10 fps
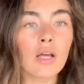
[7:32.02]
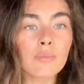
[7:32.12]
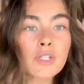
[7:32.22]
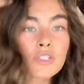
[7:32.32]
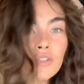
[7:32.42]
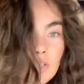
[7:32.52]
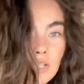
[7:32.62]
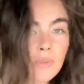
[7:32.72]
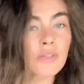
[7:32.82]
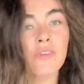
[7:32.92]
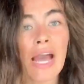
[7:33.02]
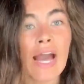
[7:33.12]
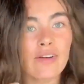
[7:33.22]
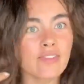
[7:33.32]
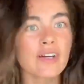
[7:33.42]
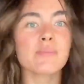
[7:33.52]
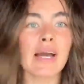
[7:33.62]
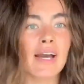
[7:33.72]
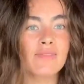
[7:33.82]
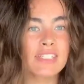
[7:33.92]
I'm gonna do a little bit of a half up,
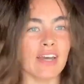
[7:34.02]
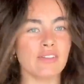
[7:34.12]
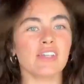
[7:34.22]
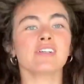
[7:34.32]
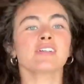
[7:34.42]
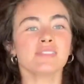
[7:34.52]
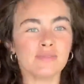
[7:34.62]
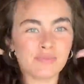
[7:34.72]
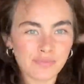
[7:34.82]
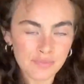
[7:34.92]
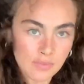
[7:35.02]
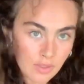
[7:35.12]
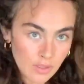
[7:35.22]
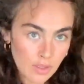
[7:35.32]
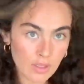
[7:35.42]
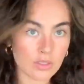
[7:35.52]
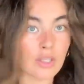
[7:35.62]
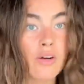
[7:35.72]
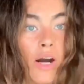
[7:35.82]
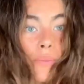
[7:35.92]
half down look.
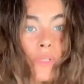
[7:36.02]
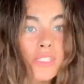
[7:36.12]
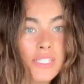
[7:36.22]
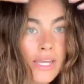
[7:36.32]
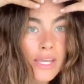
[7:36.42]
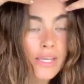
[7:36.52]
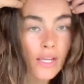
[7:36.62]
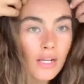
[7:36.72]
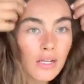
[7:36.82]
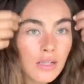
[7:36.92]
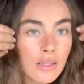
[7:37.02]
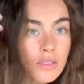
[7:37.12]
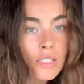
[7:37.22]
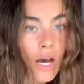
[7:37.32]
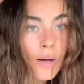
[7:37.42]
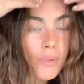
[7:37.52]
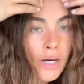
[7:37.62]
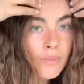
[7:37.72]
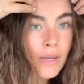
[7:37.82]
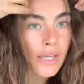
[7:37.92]
So I'm gonna take the top
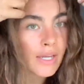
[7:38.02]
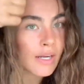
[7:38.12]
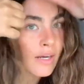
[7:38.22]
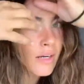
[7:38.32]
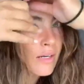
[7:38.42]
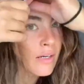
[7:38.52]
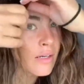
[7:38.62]
part of my hair,